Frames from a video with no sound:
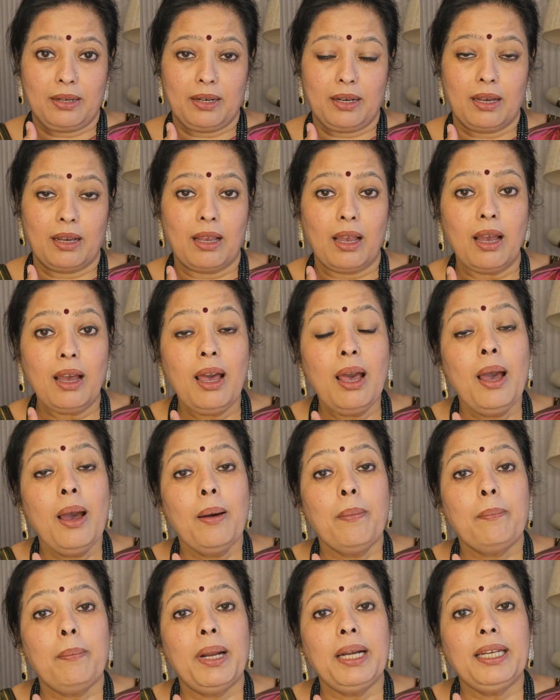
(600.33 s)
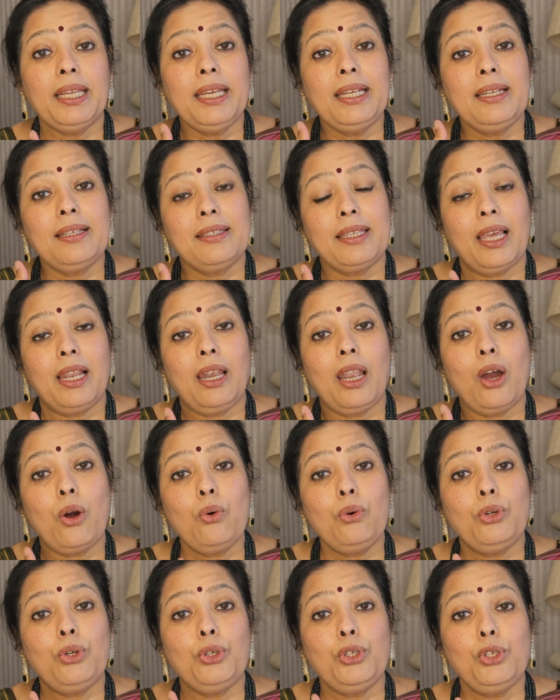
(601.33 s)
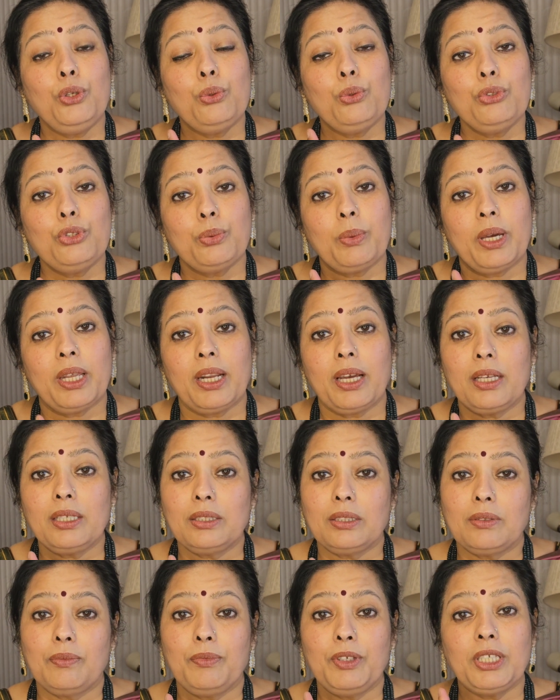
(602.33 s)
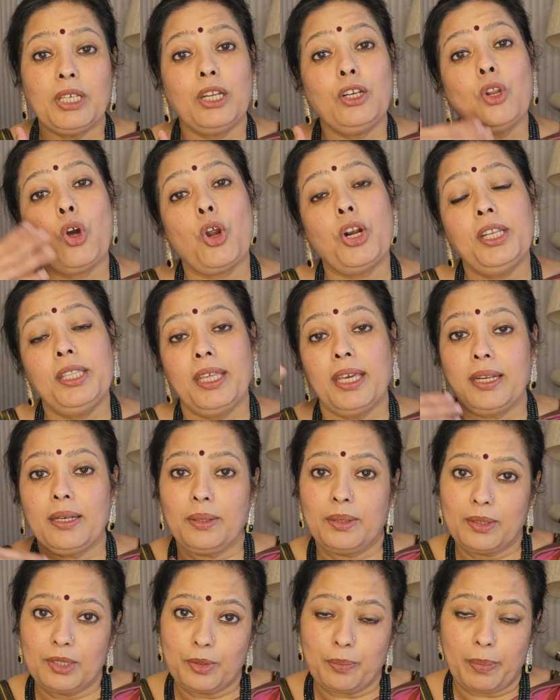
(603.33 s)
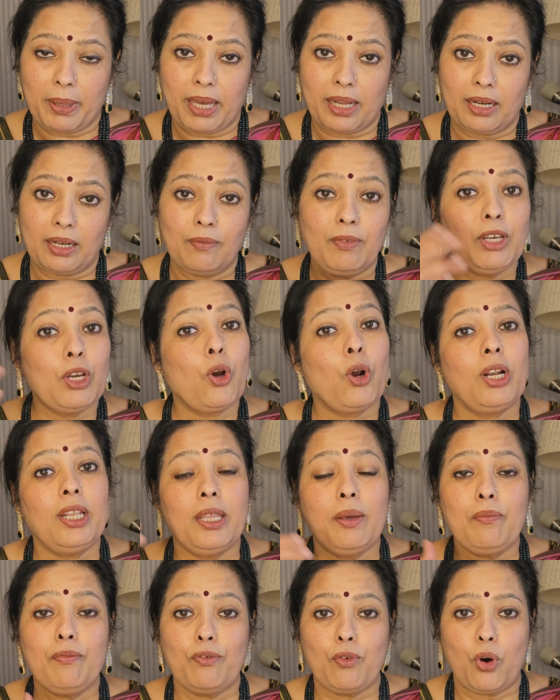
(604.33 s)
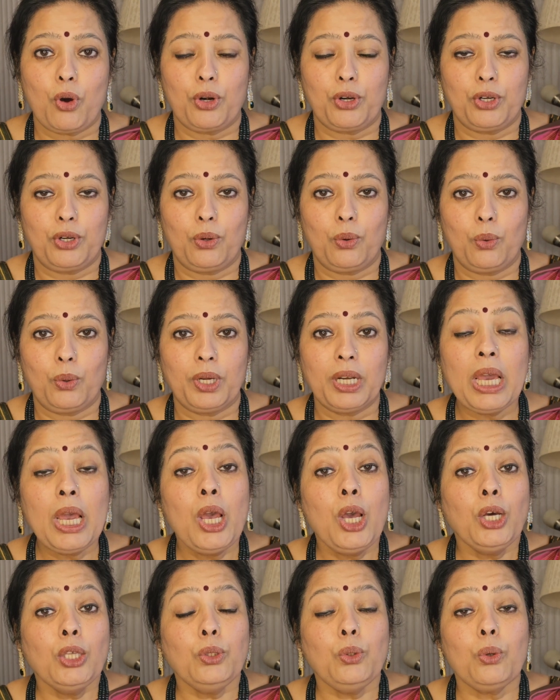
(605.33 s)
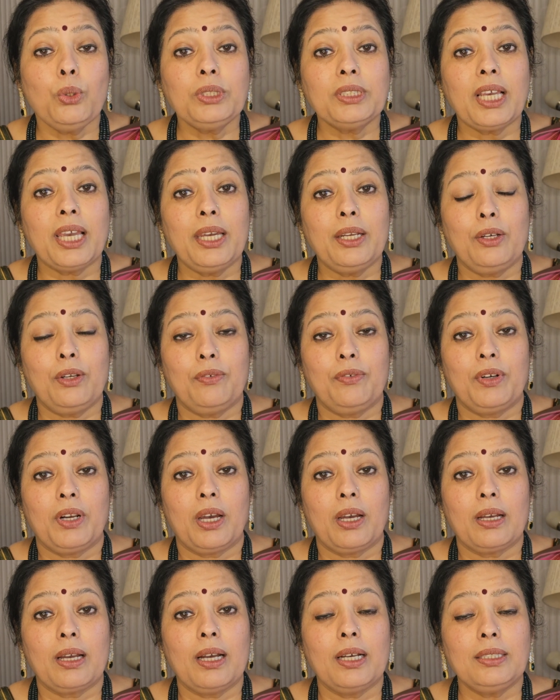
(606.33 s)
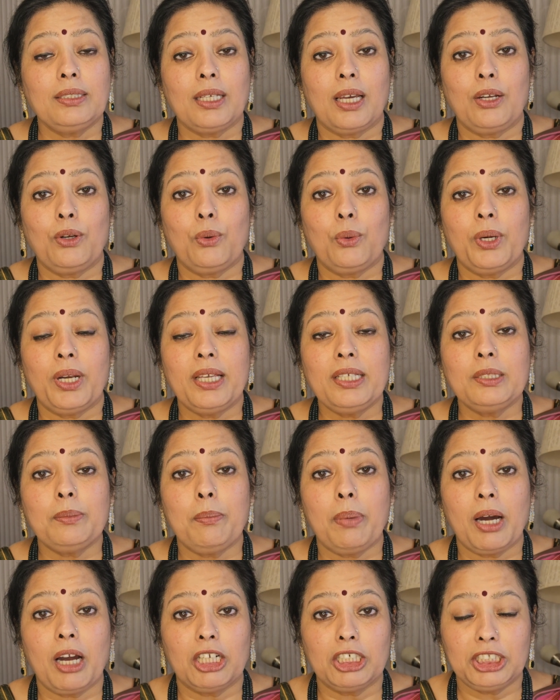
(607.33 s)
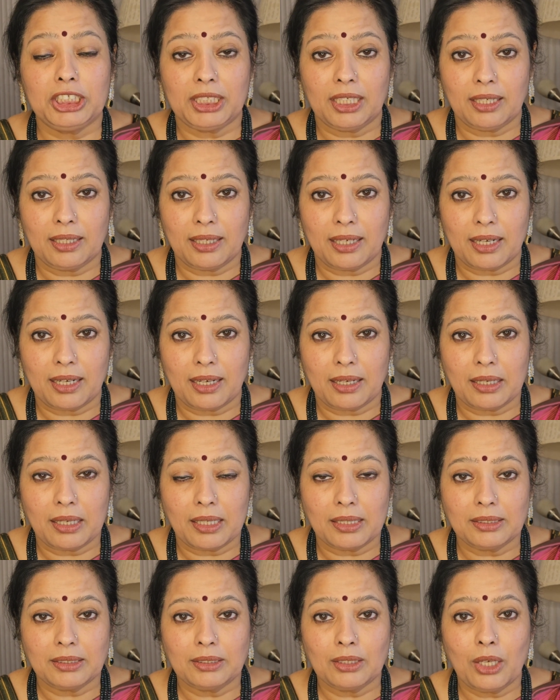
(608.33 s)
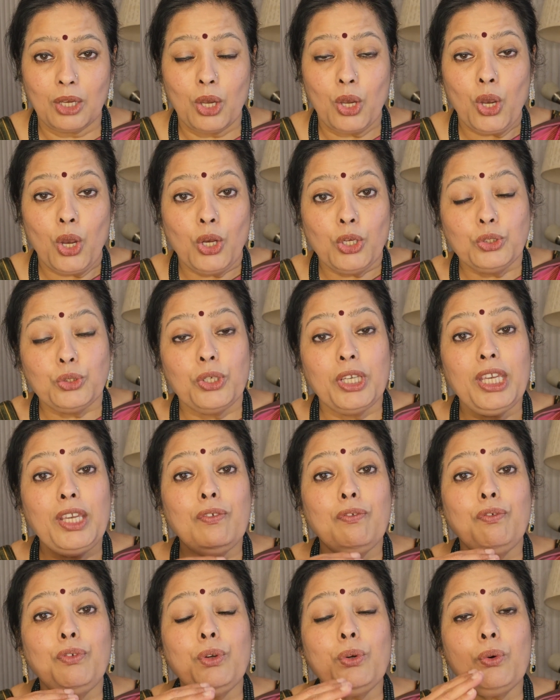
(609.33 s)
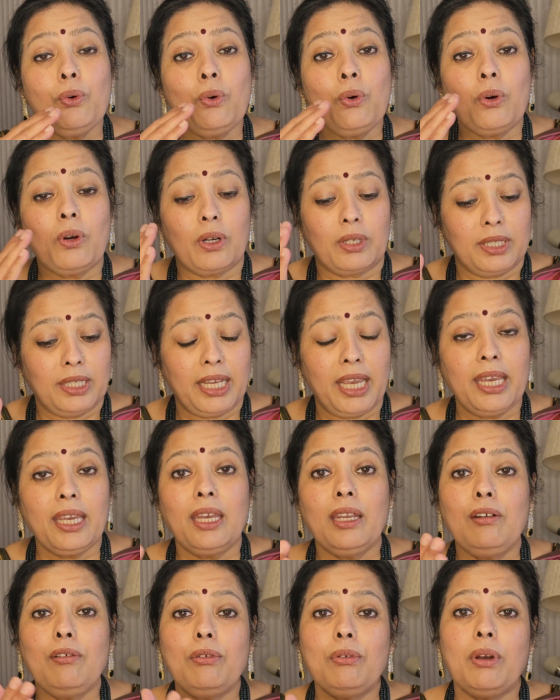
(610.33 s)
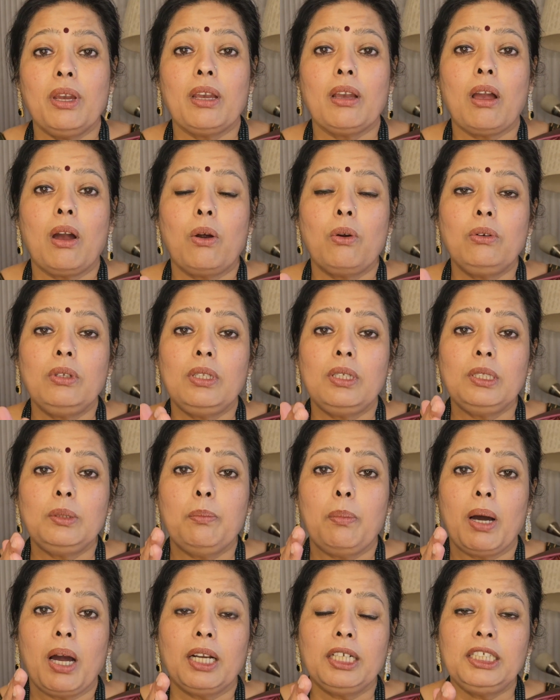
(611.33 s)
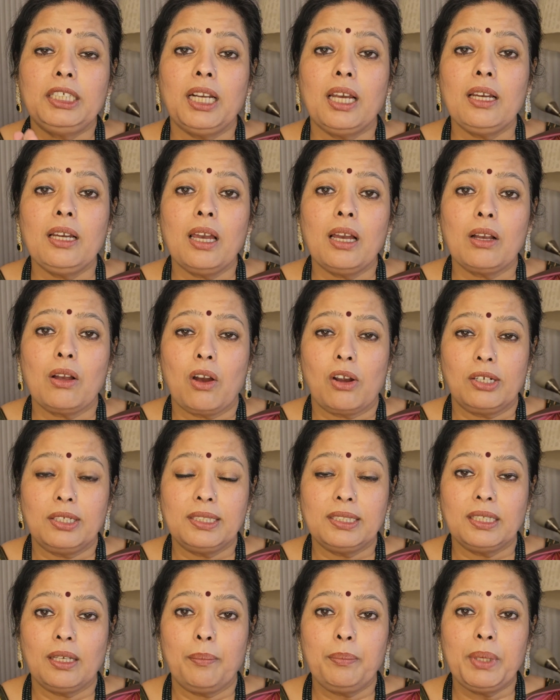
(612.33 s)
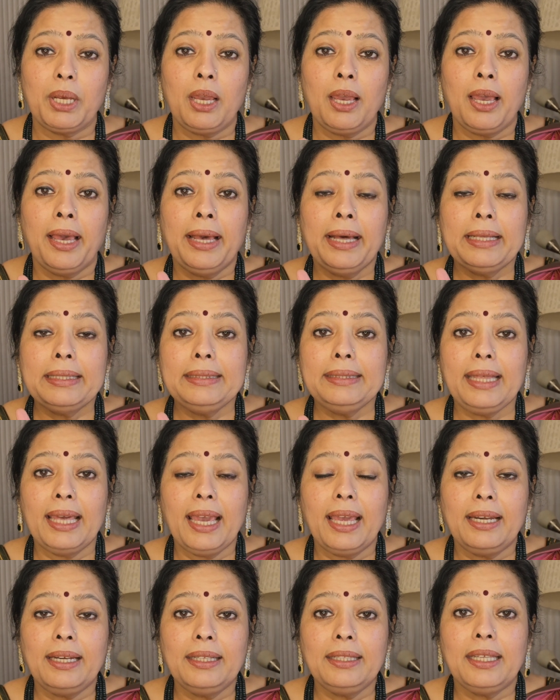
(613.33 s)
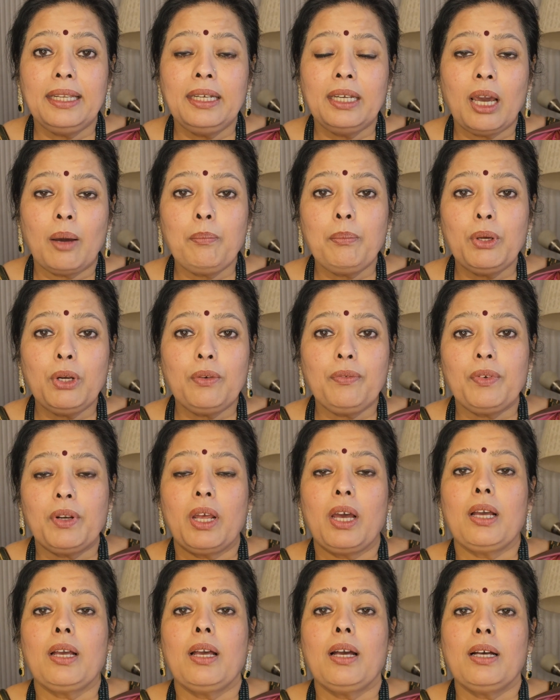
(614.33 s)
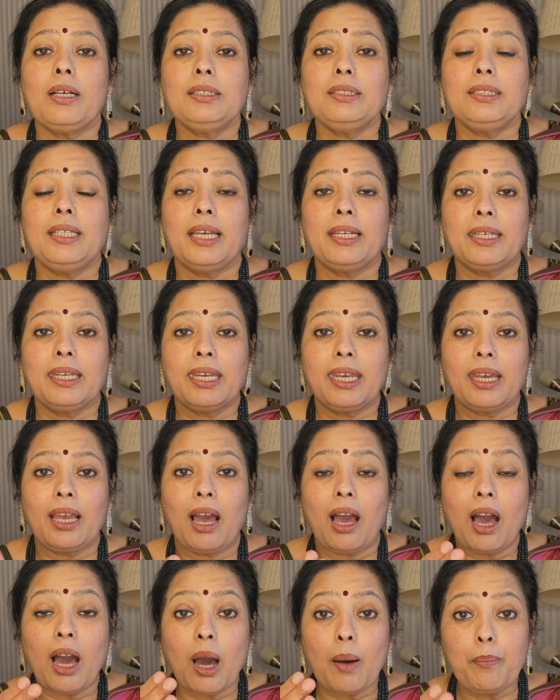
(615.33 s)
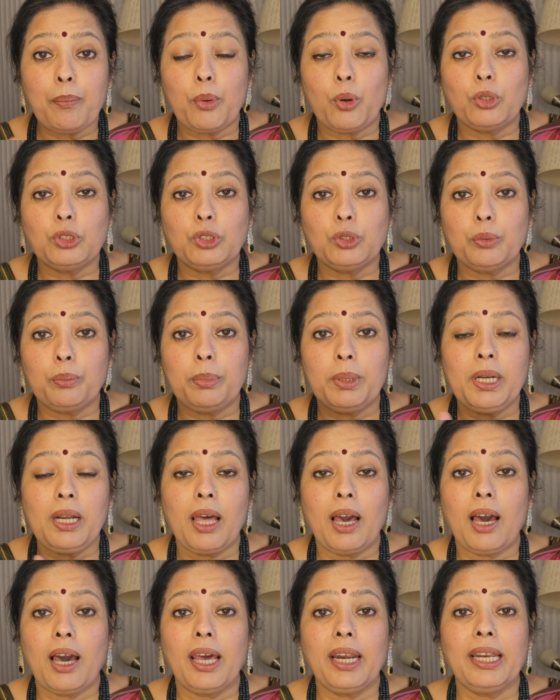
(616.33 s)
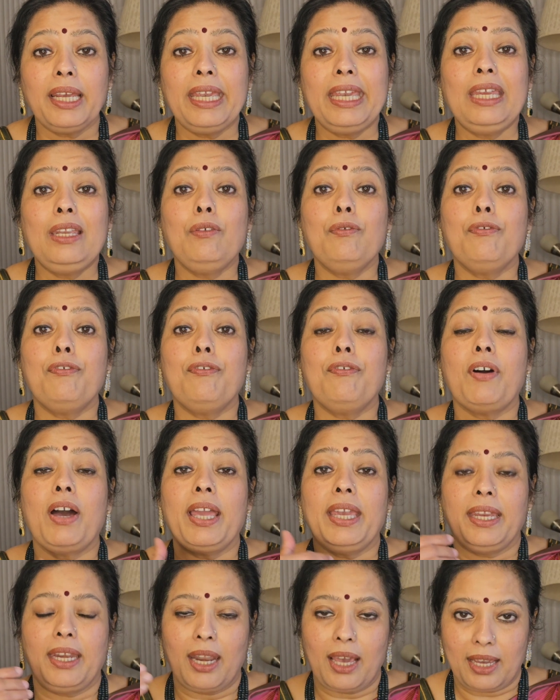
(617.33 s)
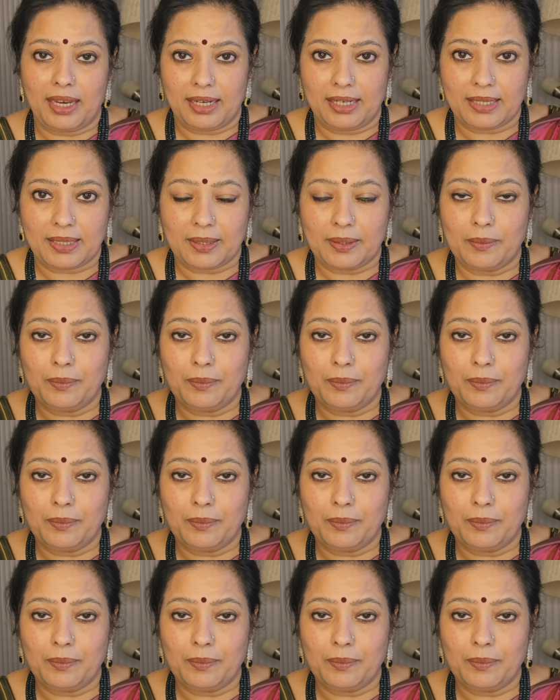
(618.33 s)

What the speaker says: raga, but it is allowed to use swaras which are not there in its parent. We call them foreign note. Those kind of ragas are known as bhashanga ragas. So if you take into account this bhashanga concept, then the number of ragas that are possible are infinite.